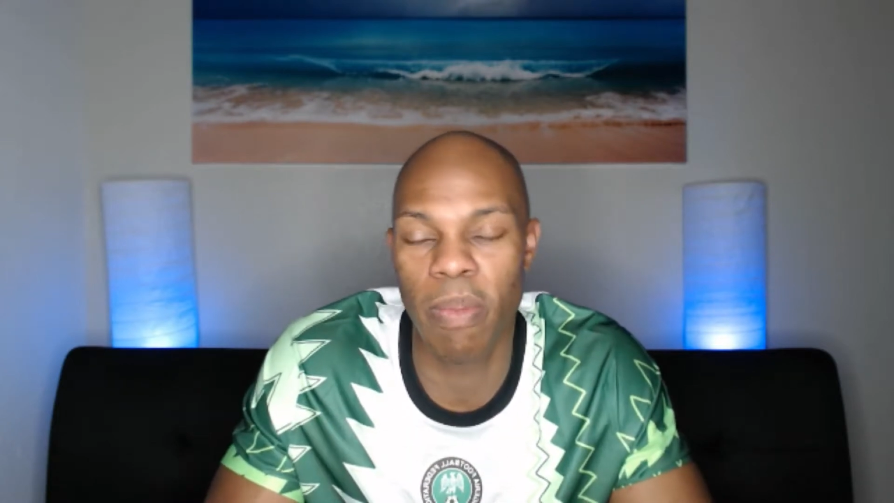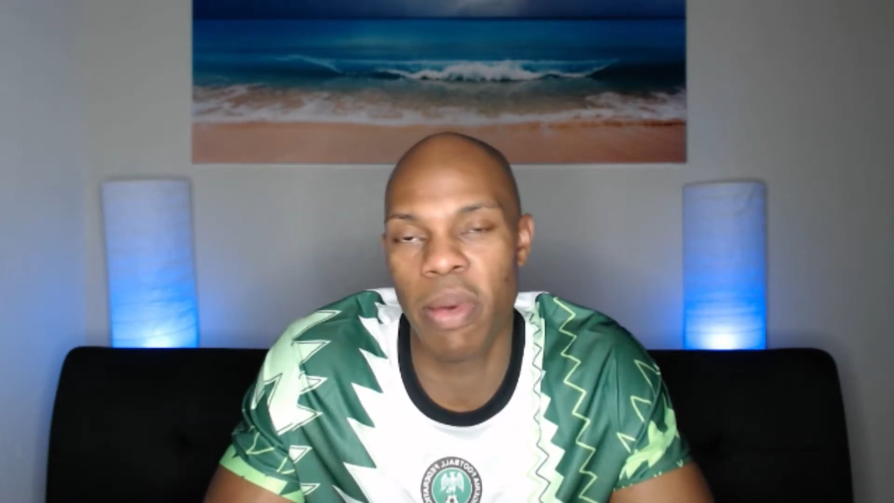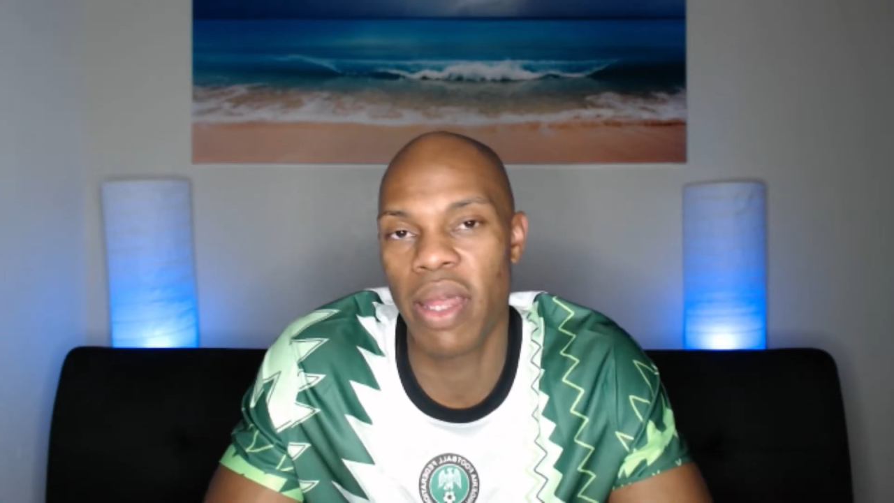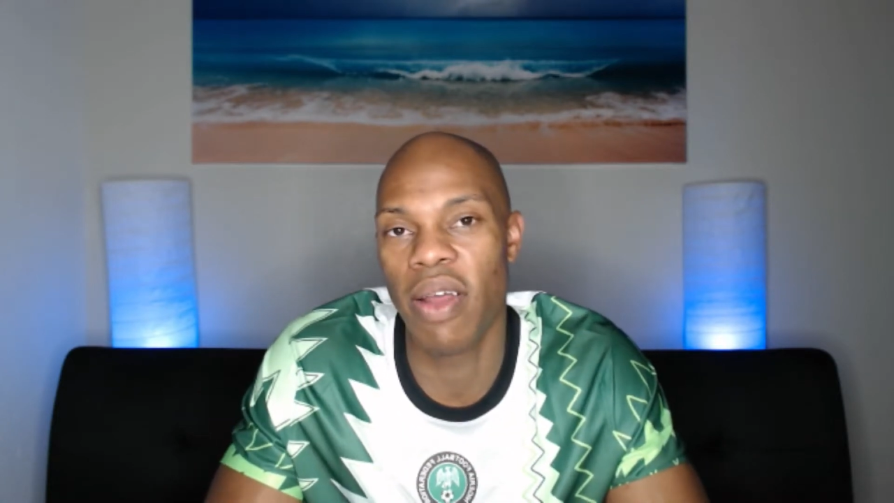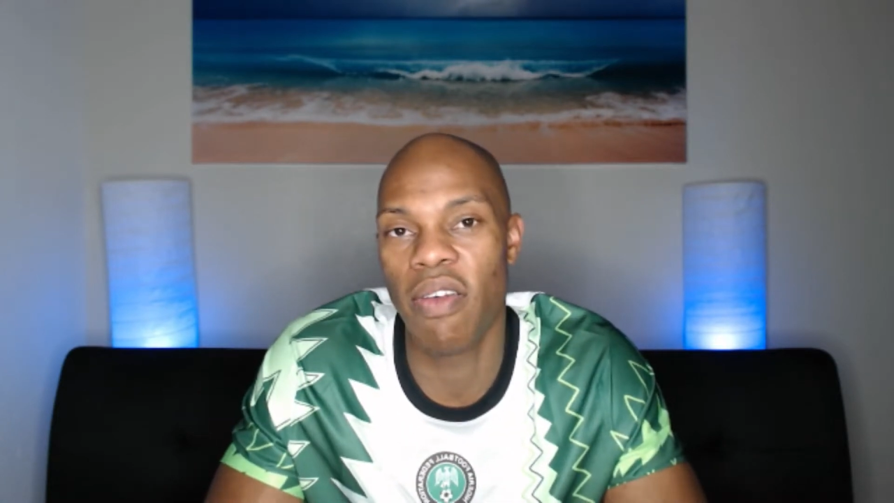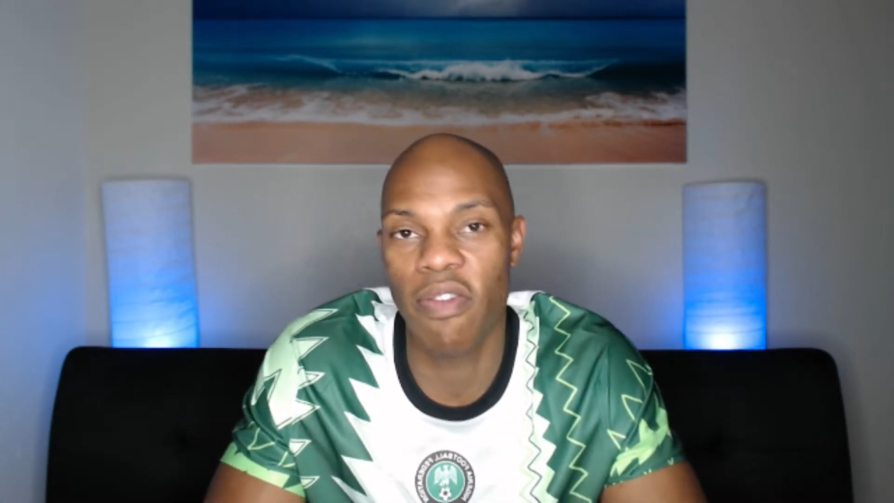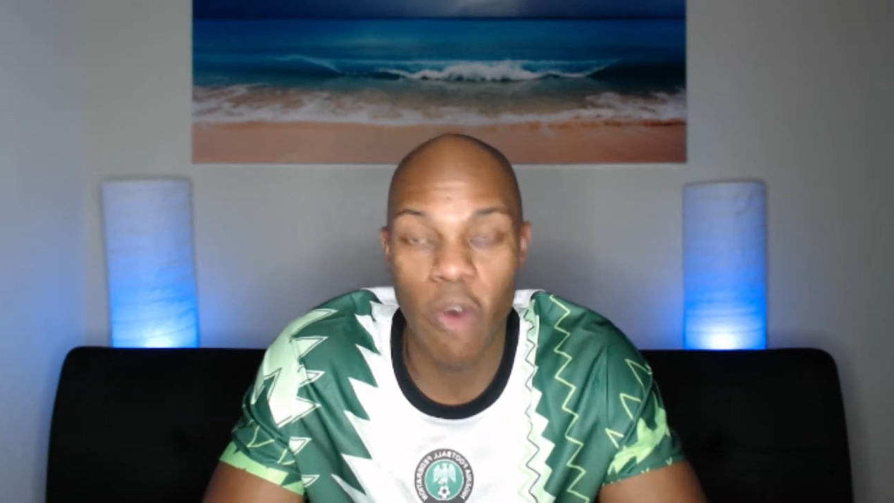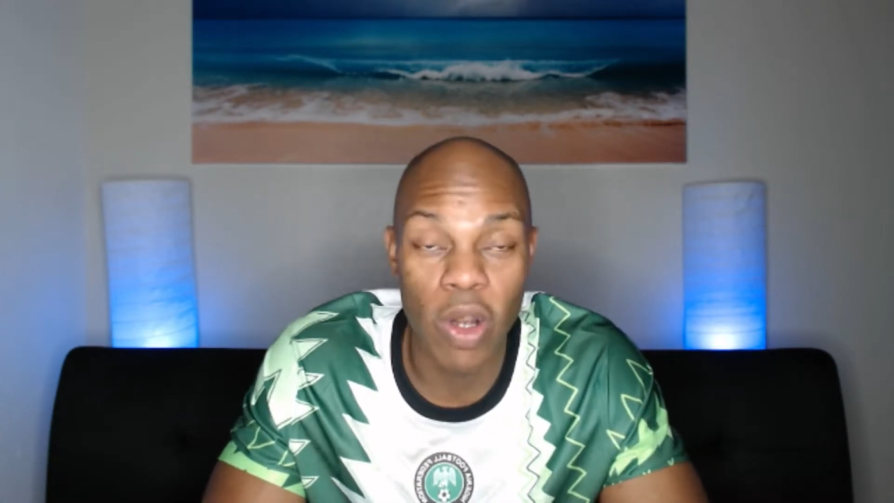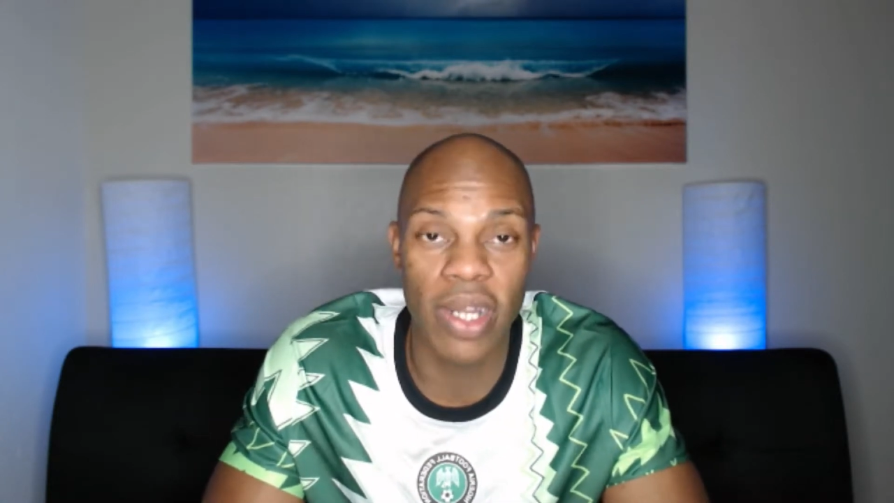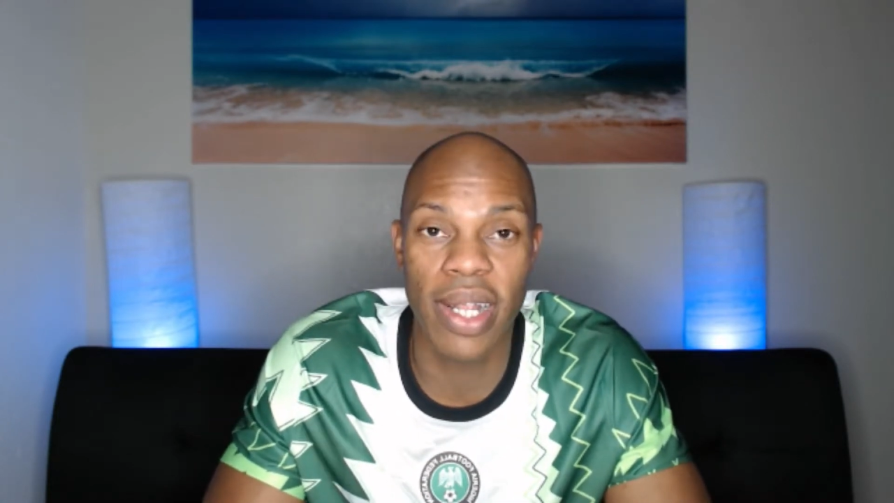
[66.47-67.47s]
But
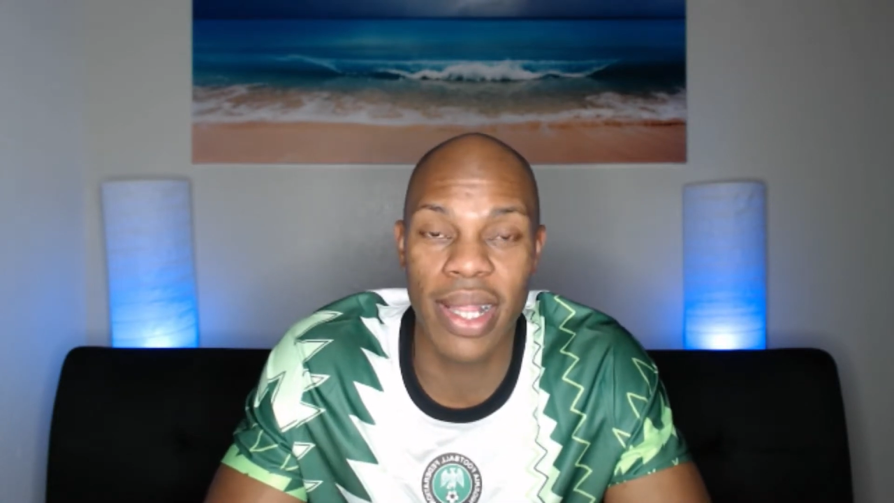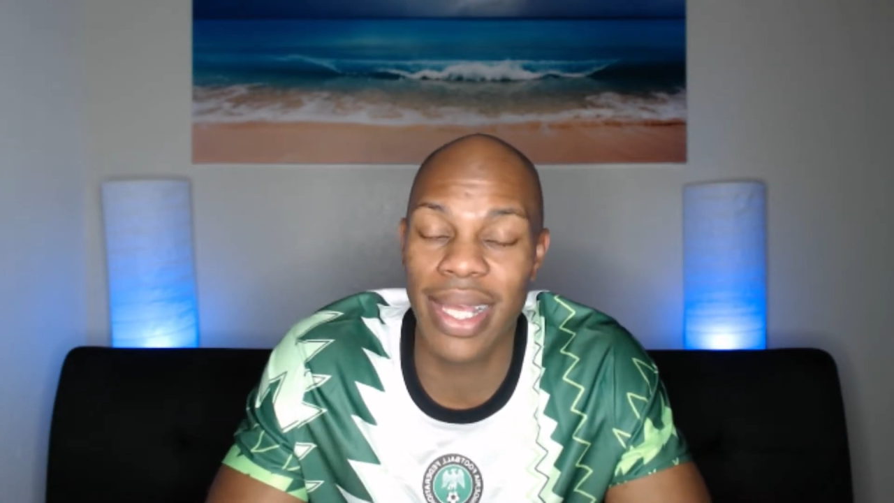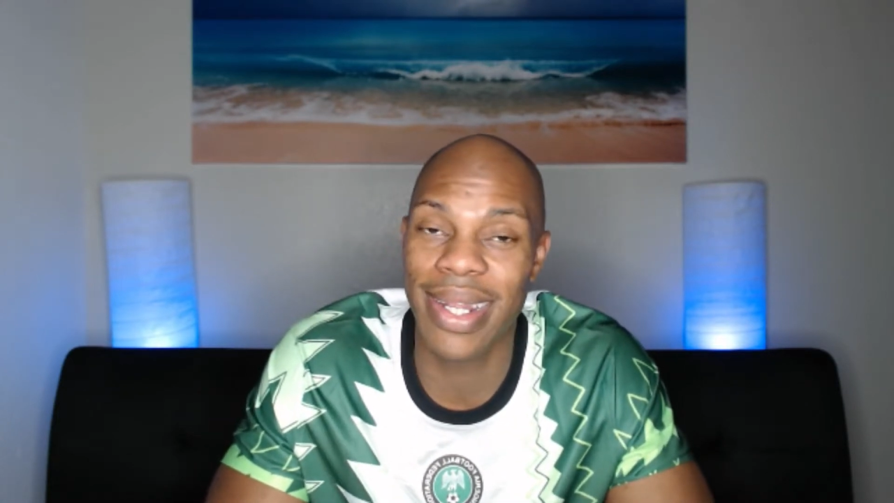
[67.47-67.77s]
unfortunately,